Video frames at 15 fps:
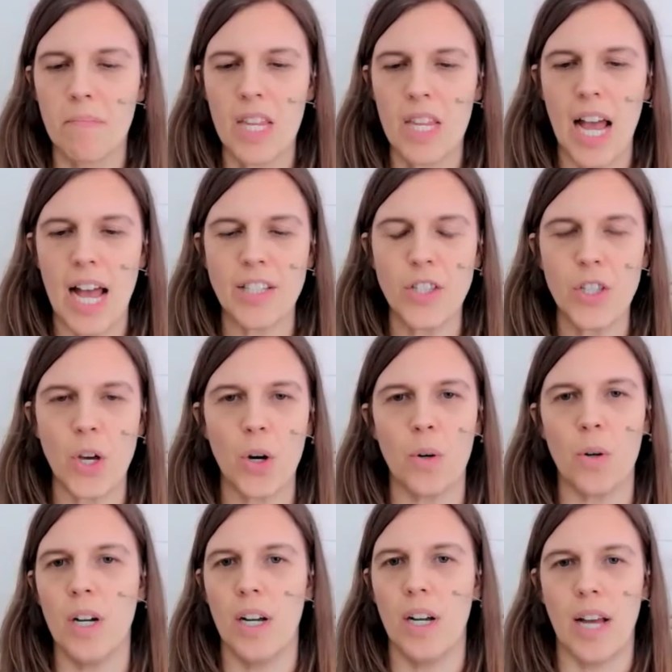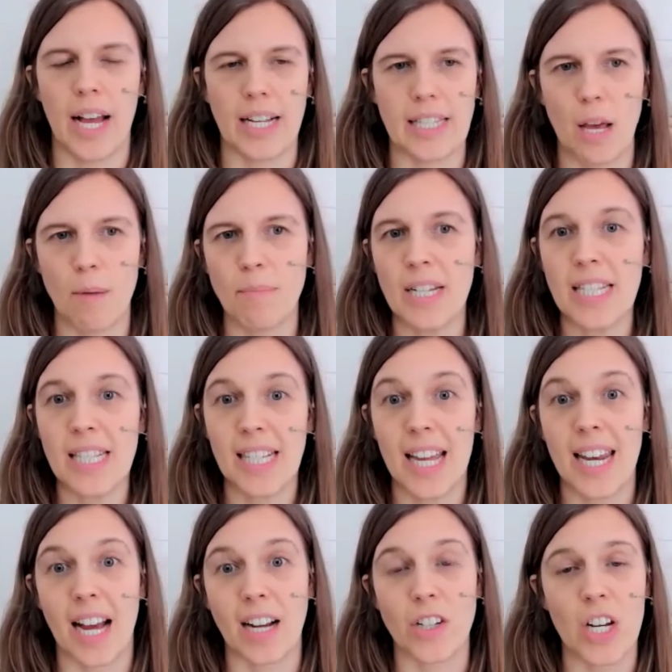Mm-hmm. And so acceptance,
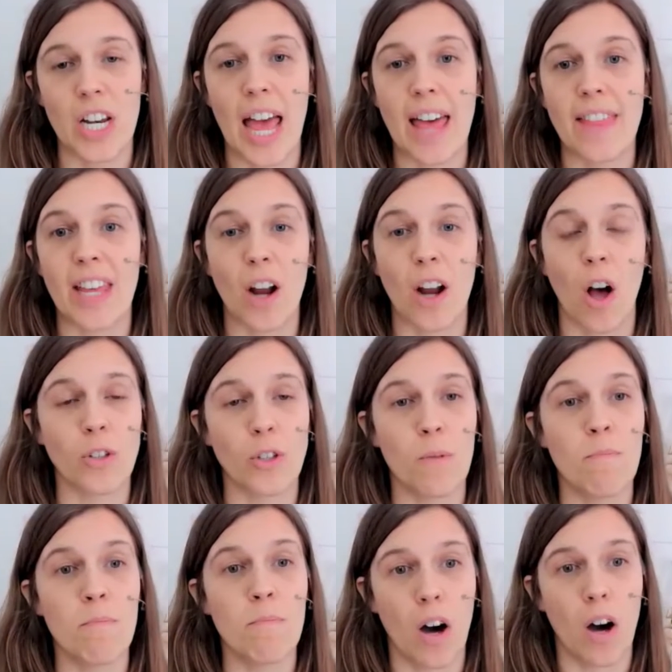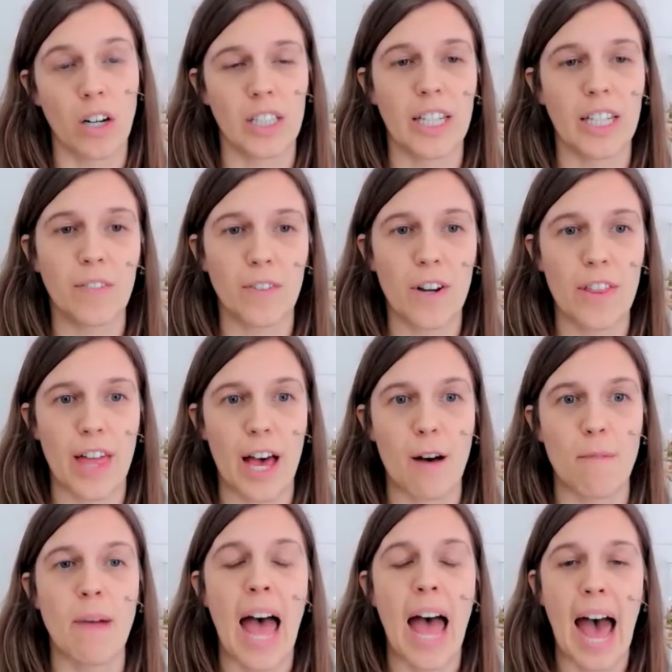connection, and then also modeling for
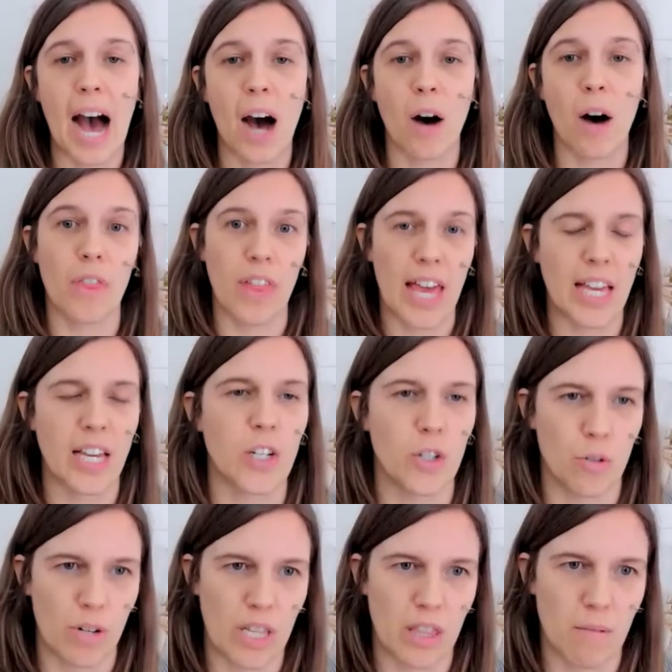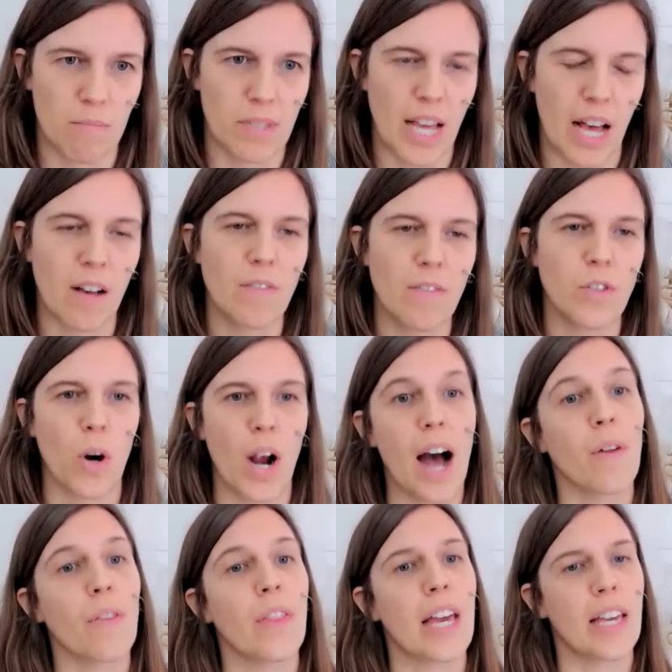them how they can treat themselves or
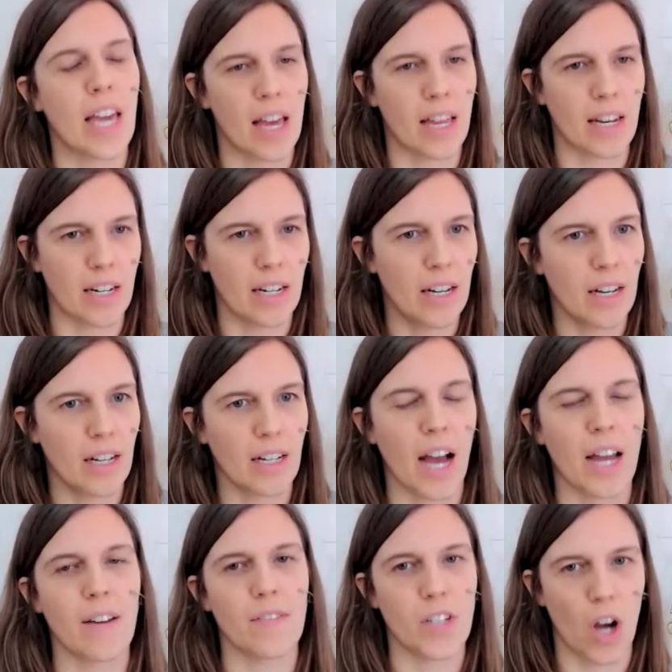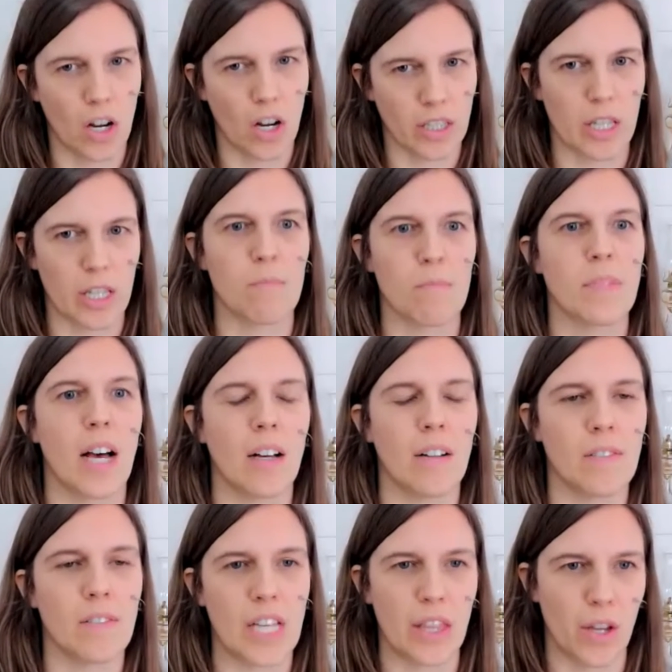how they can kind of talk to
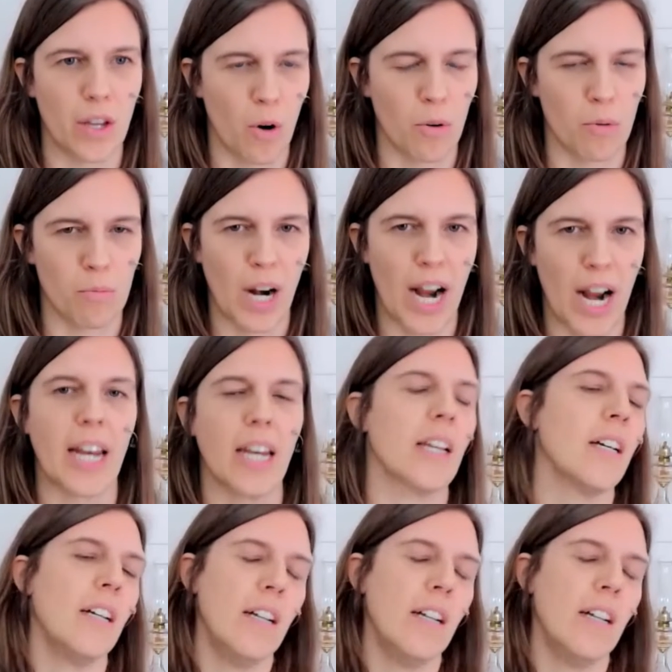themselves in their own brain